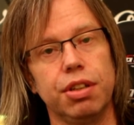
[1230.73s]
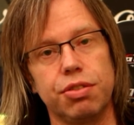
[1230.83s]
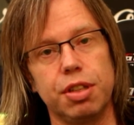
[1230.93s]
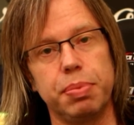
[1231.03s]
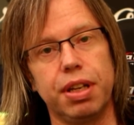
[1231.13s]

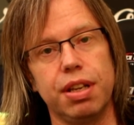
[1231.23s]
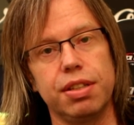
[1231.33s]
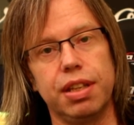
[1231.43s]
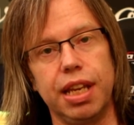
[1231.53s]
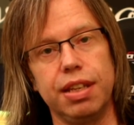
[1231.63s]
just because
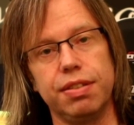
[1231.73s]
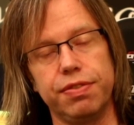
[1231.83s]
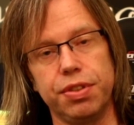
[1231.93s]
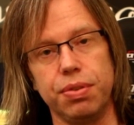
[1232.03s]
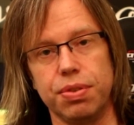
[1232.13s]
of the ease
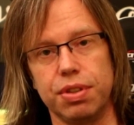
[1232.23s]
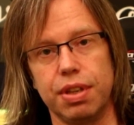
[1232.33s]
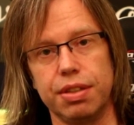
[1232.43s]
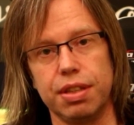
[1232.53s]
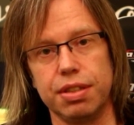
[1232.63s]
of use,
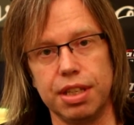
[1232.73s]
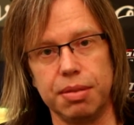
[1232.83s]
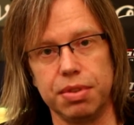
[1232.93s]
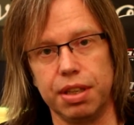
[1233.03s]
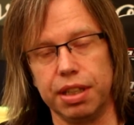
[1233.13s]
as it
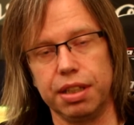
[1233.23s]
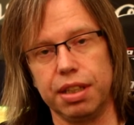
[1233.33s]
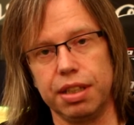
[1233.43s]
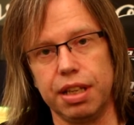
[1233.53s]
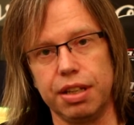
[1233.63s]
seems like
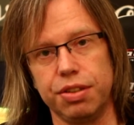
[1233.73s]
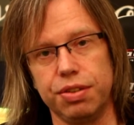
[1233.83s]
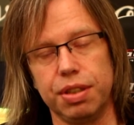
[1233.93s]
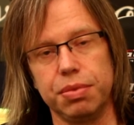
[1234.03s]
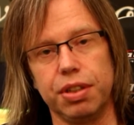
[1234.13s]

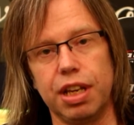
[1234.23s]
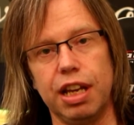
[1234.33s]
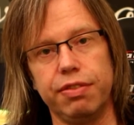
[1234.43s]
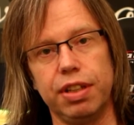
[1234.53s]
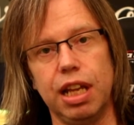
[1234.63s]
you
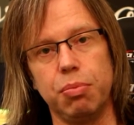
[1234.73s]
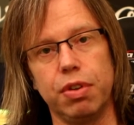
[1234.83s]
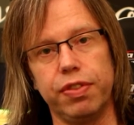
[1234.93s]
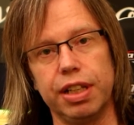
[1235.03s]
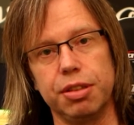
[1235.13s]
have a lot
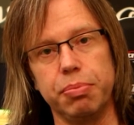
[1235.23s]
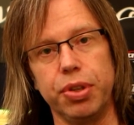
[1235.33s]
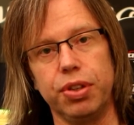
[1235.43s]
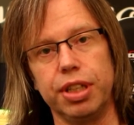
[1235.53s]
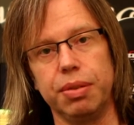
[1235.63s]
more
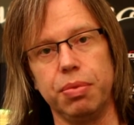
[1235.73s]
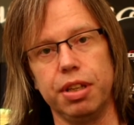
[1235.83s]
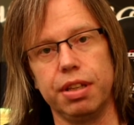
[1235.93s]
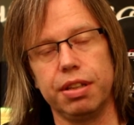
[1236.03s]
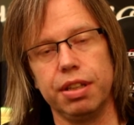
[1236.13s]
flexibility
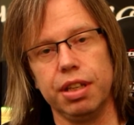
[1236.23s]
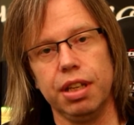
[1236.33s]
with